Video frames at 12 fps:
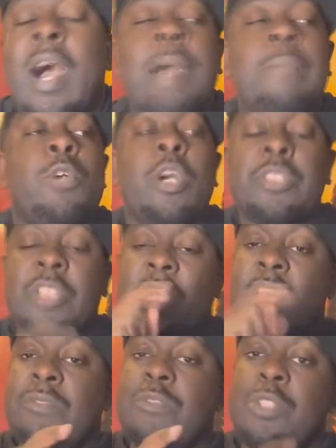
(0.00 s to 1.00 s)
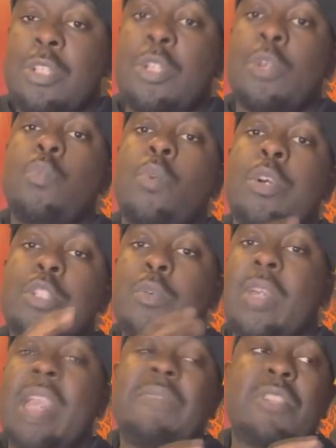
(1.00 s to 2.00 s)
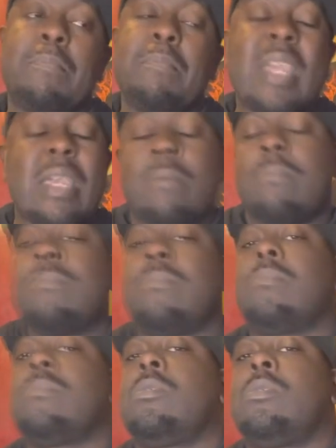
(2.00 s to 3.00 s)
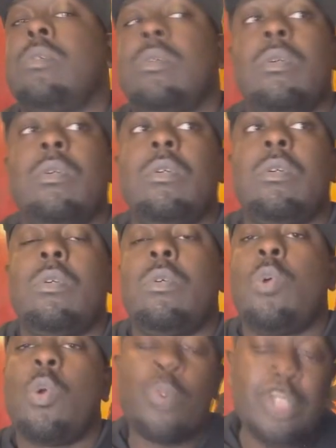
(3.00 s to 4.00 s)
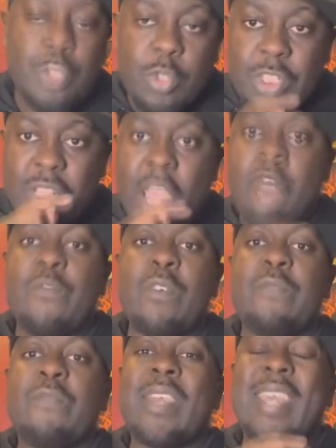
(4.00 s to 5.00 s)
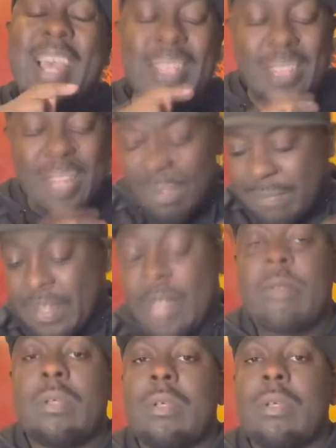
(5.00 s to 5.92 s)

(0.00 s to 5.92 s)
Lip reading: I'm going to give to you what you gave to me, which was everything and nothing.